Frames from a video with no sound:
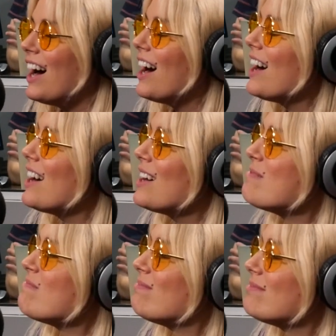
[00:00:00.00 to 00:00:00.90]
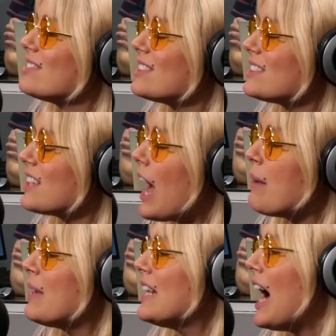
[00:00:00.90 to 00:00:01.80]
Um,
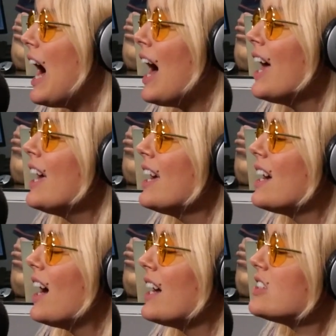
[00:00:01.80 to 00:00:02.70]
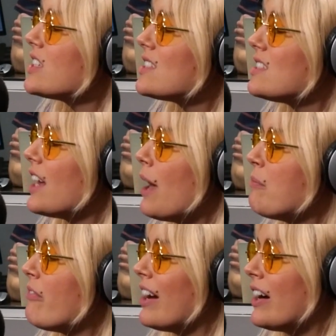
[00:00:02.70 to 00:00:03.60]
I mean, I I just
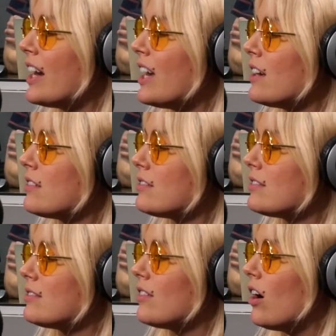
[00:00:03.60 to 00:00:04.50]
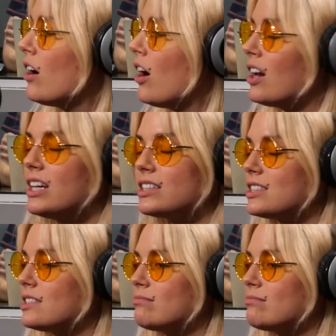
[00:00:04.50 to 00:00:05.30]
am very honest.